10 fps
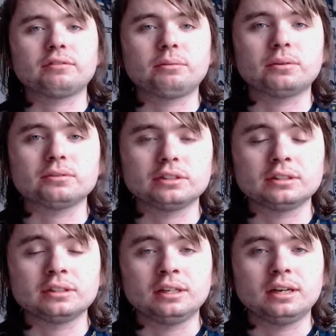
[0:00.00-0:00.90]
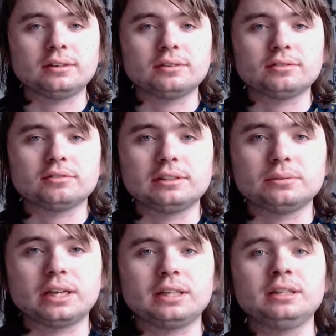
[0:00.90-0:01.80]
for watching, and I'll see you
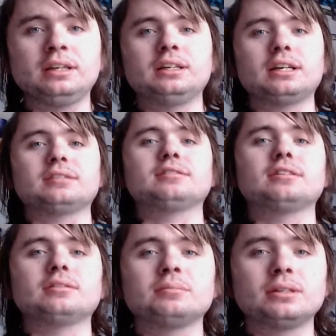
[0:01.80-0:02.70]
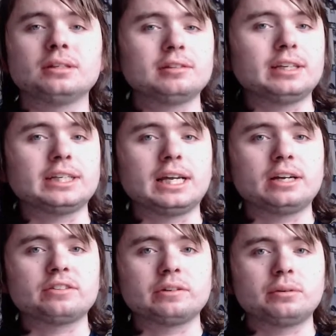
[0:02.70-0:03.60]
again next time. Take care,
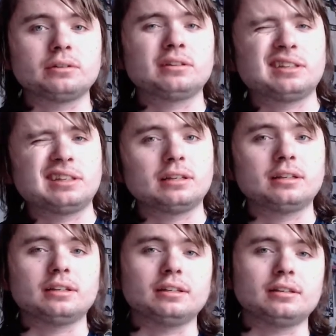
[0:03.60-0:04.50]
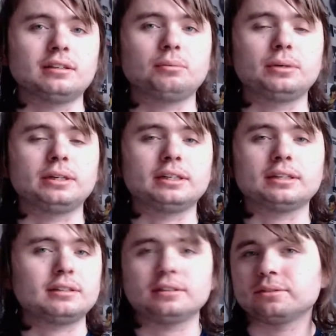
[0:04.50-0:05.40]
everyone. The wink.
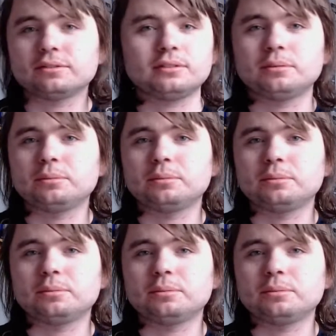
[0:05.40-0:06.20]
Don't do the wink.